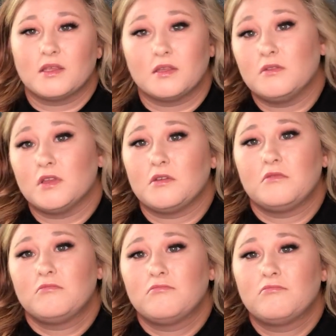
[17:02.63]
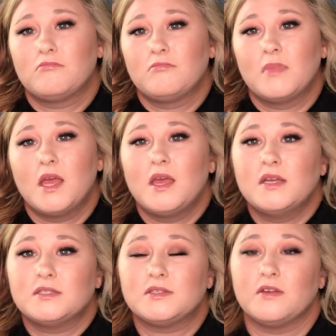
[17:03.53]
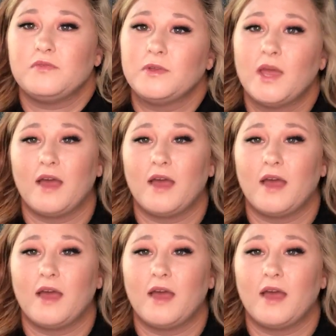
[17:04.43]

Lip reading: You do. So if you